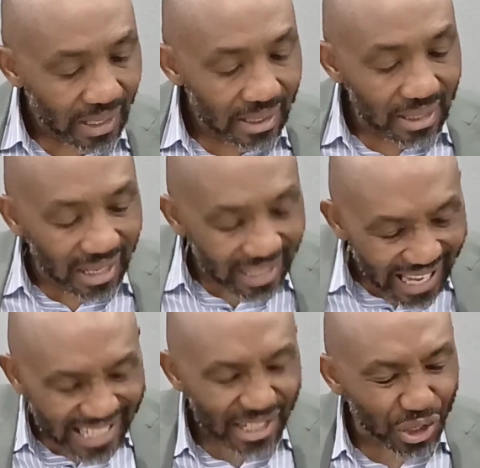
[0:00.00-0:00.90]
The
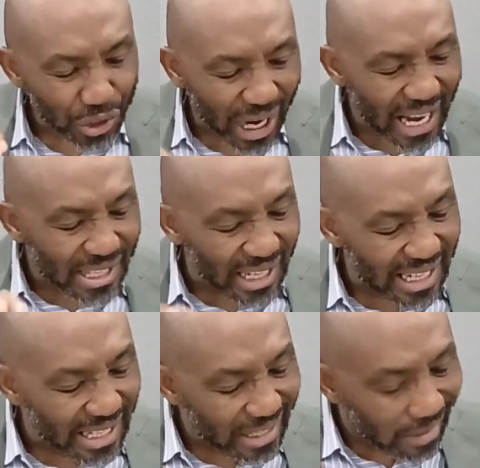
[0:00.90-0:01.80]
light shines in
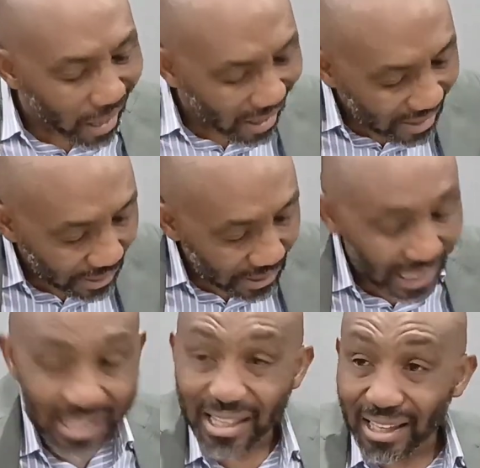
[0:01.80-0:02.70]
the darkness, that
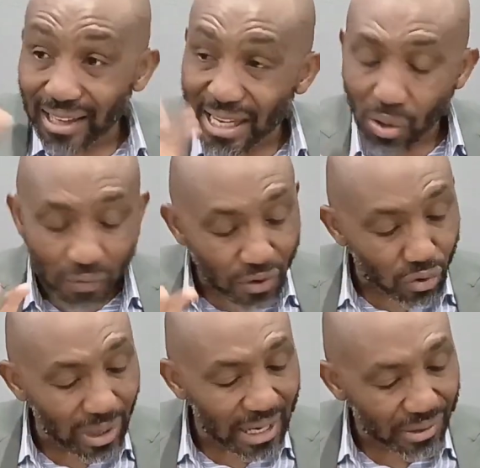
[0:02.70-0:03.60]
is, the light of
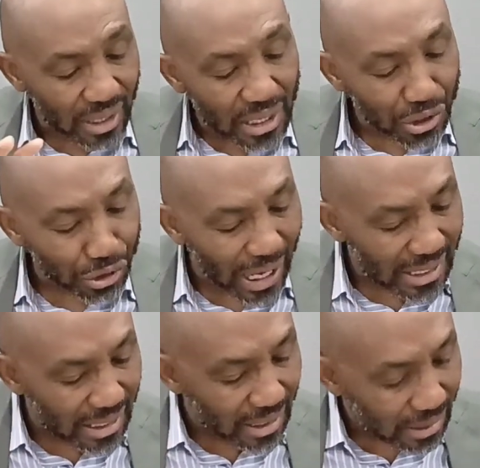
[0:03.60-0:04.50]
Christ shines
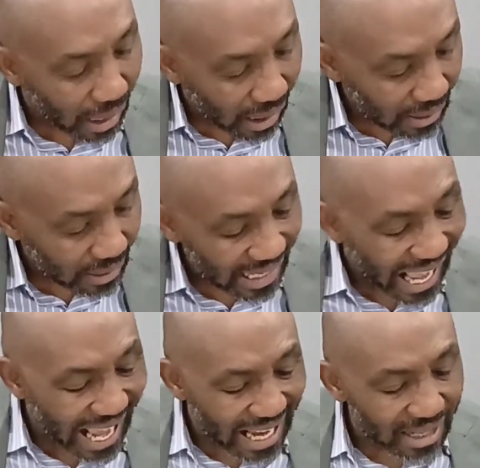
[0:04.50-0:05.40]
in the darkness,
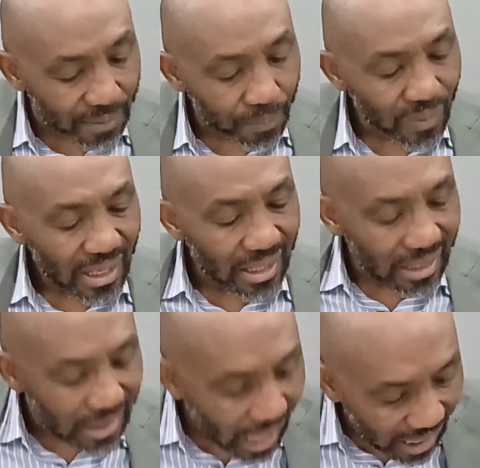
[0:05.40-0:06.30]
and the
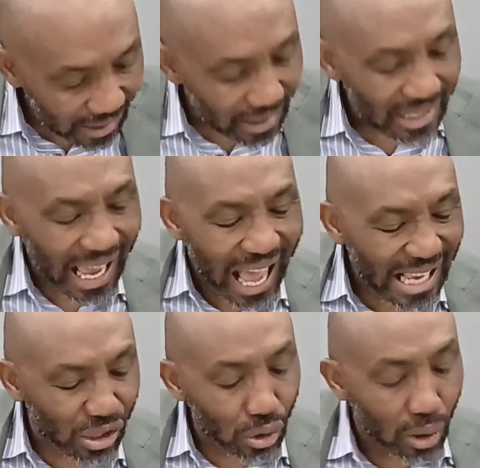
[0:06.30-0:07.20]
darkness
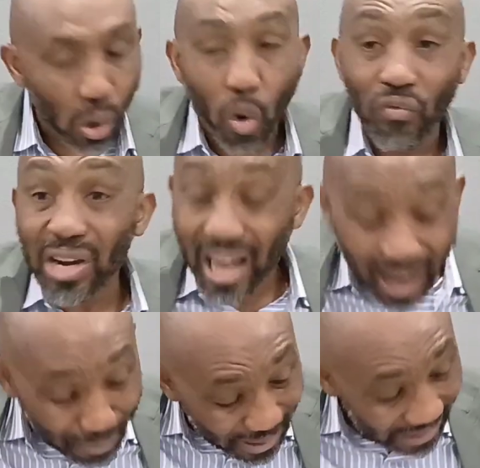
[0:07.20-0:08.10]
has not
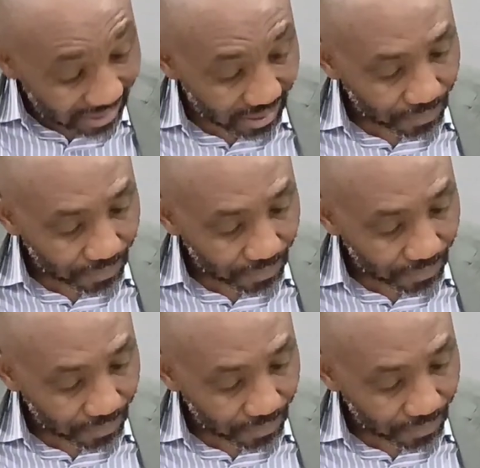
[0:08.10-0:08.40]
overcome it.